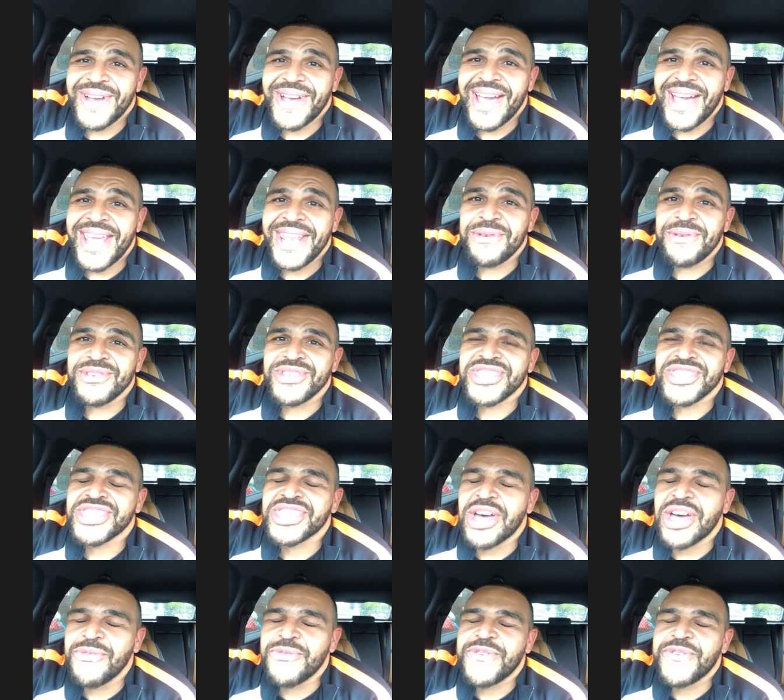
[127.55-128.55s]
And it was, yeah,
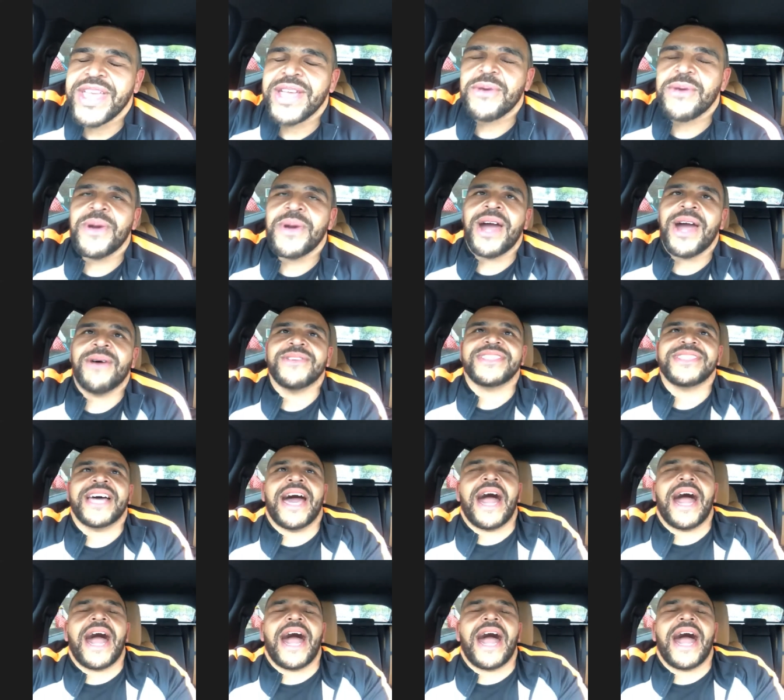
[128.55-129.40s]
uh-huh. I was like,